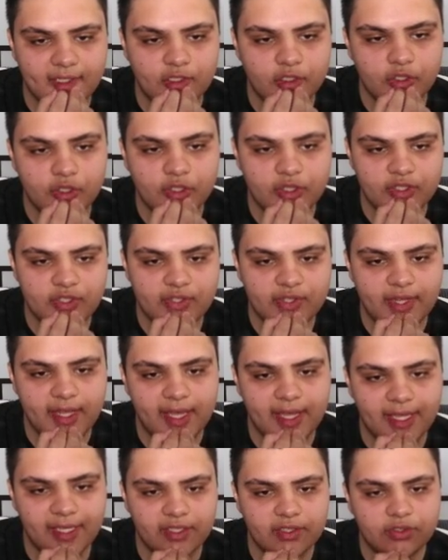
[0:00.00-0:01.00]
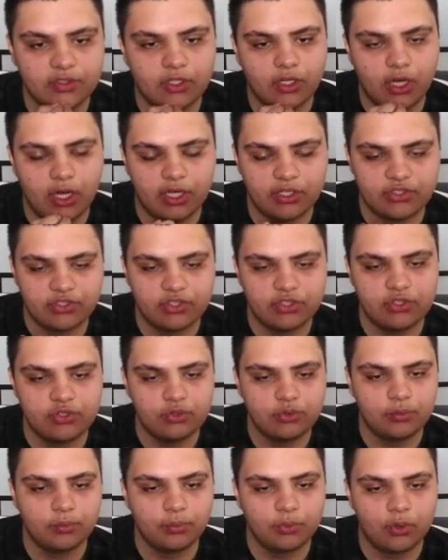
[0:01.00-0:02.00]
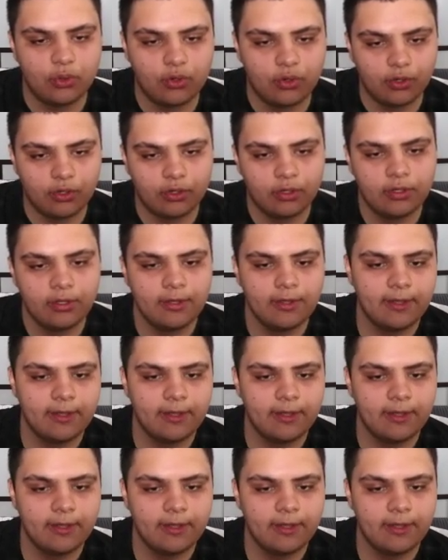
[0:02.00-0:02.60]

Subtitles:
goods that costed you more,